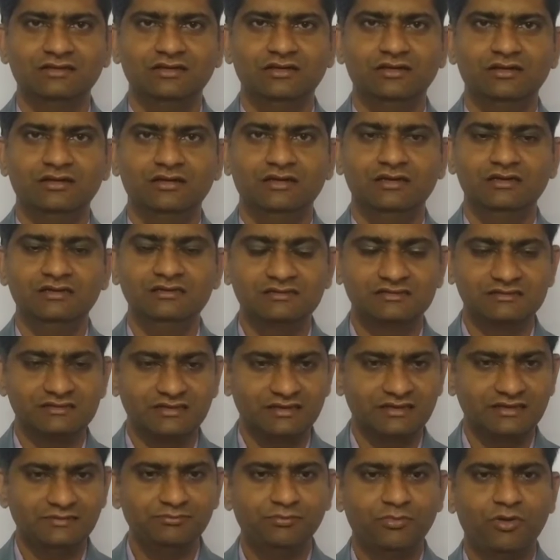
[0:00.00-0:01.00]
is
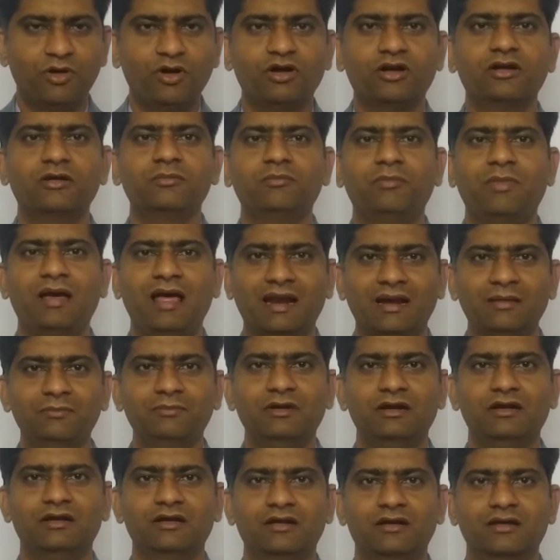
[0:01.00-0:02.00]
important
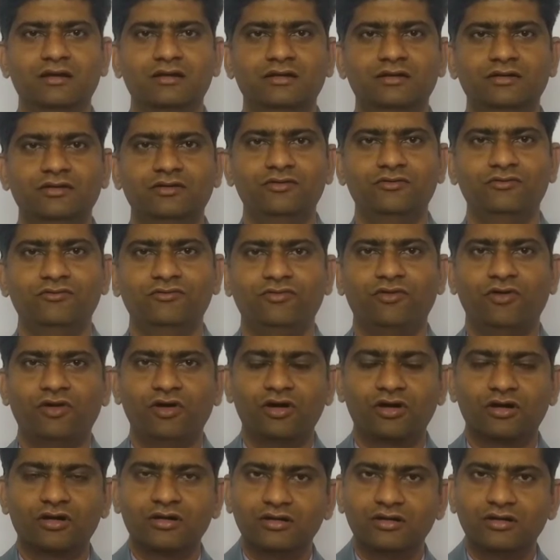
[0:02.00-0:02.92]
parameter for